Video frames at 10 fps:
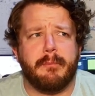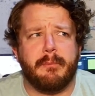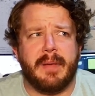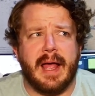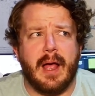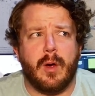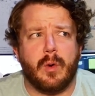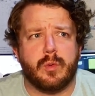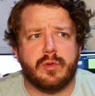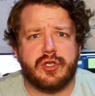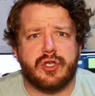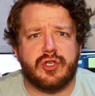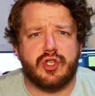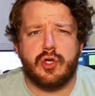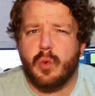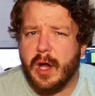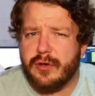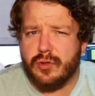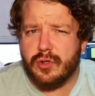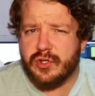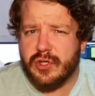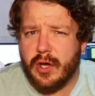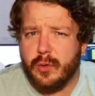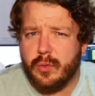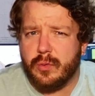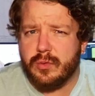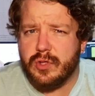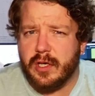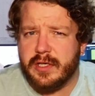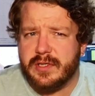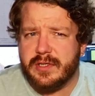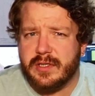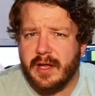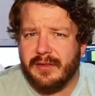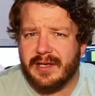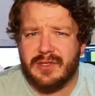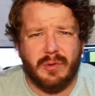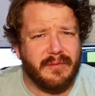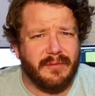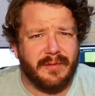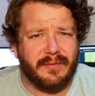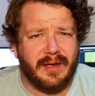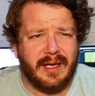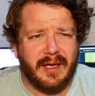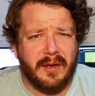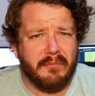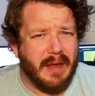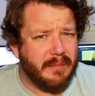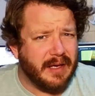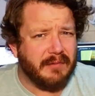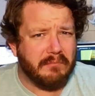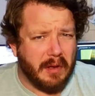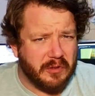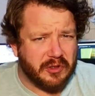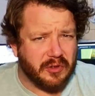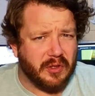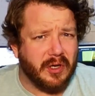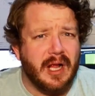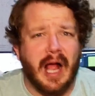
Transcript: about $200 or so, I think, 250 maybe, I'm not sure.